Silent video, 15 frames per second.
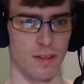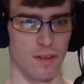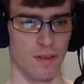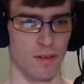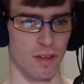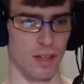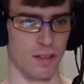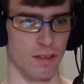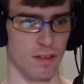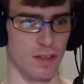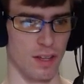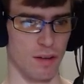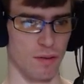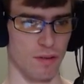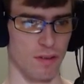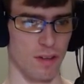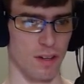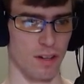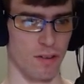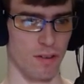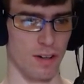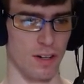Oh, that was
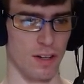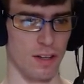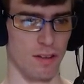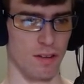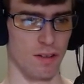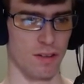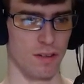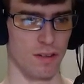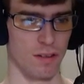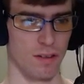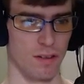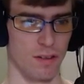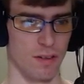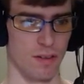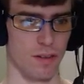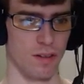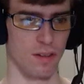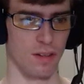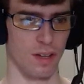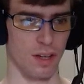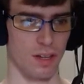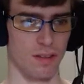not great either.
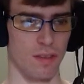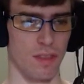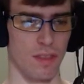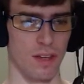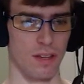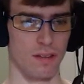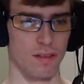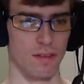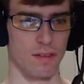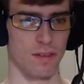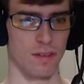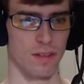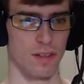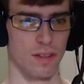I guess this,